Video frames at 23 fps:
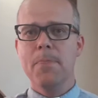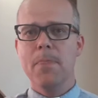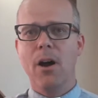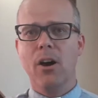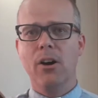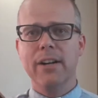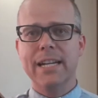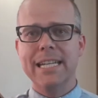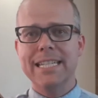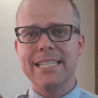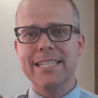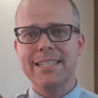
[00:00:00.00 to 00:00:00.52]

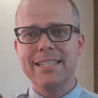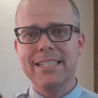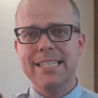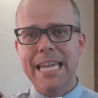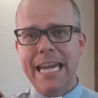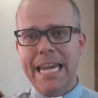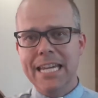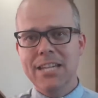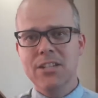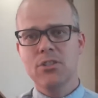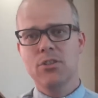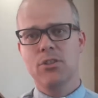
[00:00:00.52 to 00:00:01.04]
are a
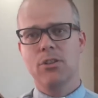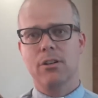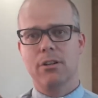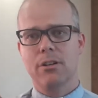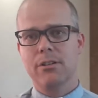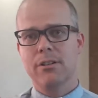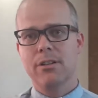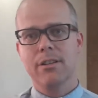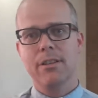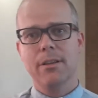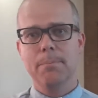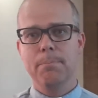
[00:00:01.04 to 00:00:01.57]
danger
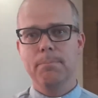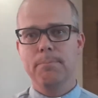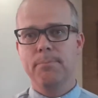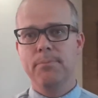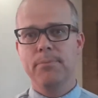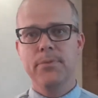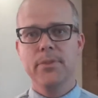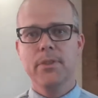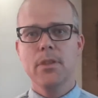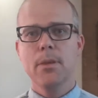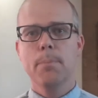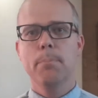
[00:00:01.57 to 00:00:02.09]
to the,
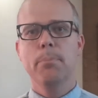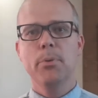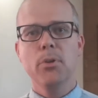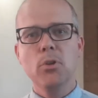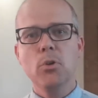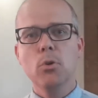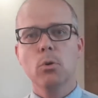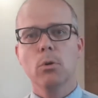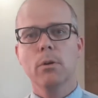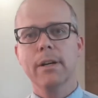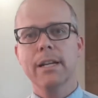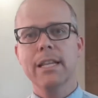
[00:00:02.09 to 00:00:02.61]
the
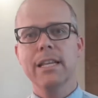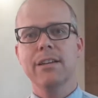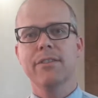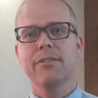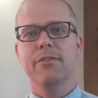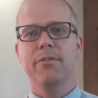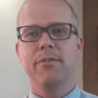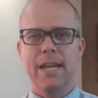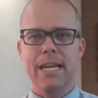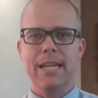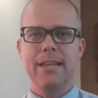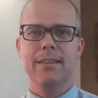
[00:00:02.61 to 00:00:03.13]
purity of
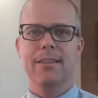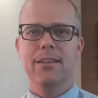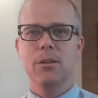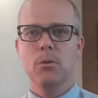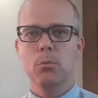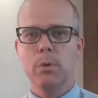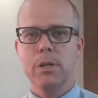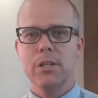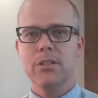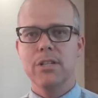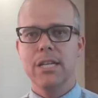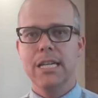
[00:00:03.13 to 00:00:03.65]
faith in
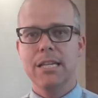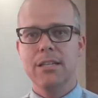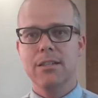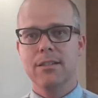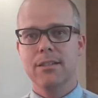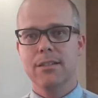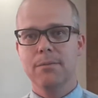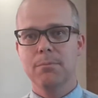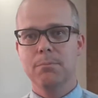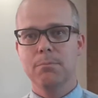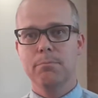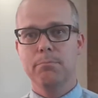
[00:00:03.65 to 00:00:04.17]
which
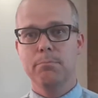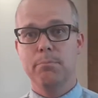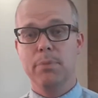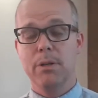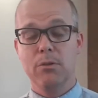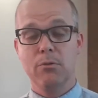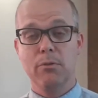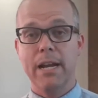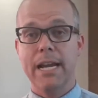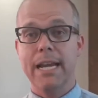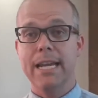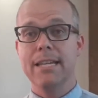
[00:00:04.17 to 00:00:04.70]
he's
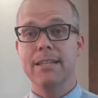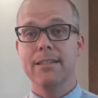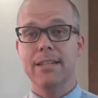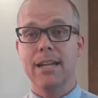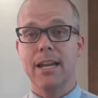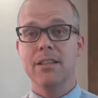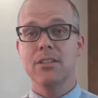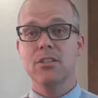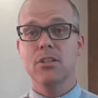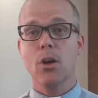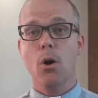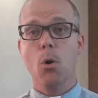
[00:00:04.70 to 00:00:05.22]
been raised.
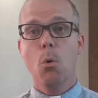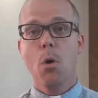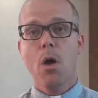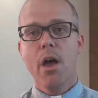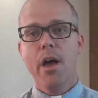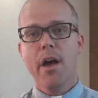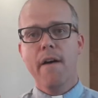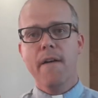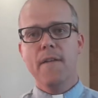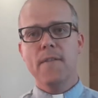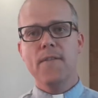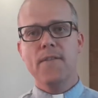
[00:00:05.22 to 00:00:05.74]
And so,
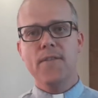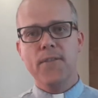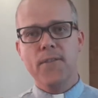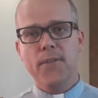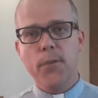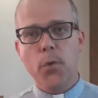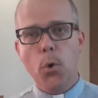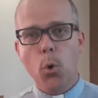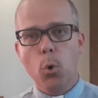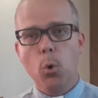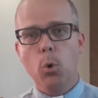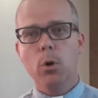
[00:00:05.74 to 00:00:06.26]

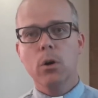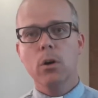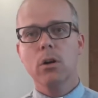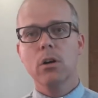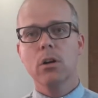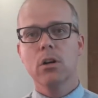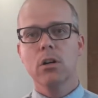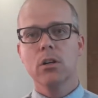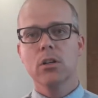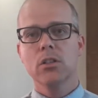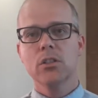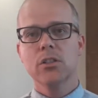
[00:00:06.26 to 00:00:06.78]

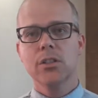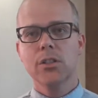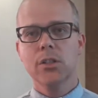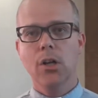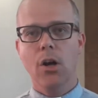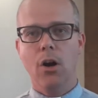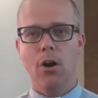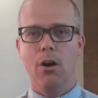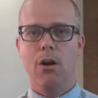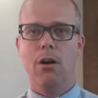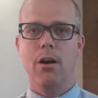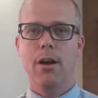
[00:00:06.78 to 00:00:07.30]
for
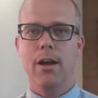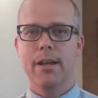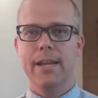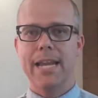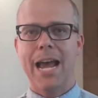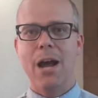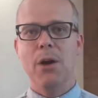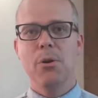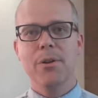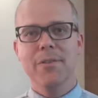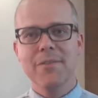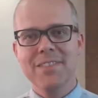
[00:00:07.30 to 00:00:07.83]
God,
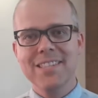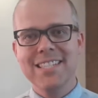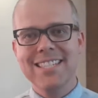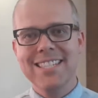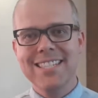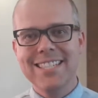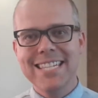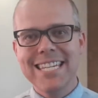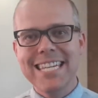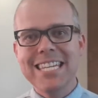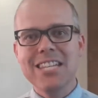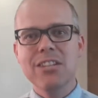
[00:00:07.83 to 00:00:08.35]
out of
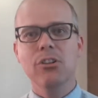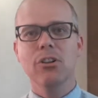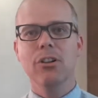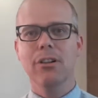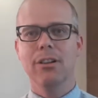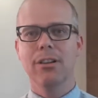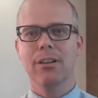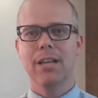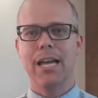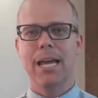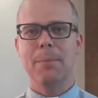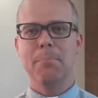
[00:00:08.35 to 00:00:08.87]

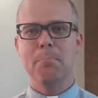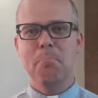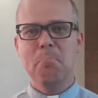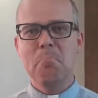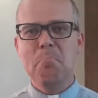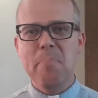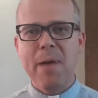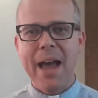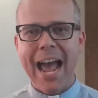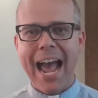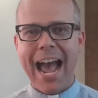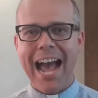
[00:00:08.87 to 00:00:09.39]
zeal and
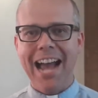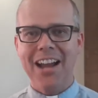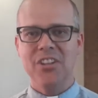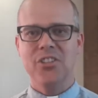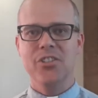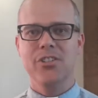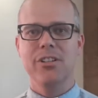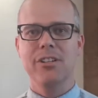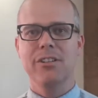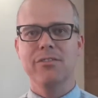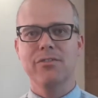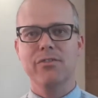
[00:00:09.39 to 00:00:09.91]

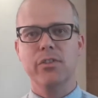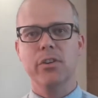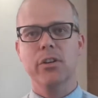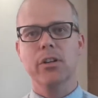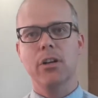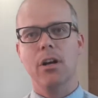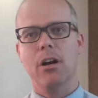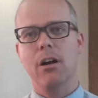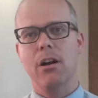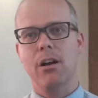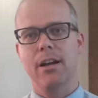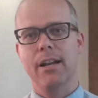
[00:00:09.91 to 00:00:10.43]
passion for
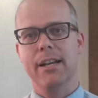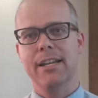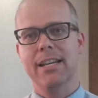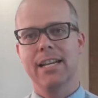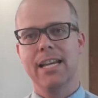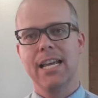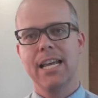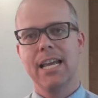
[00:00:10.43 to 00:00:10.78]
God,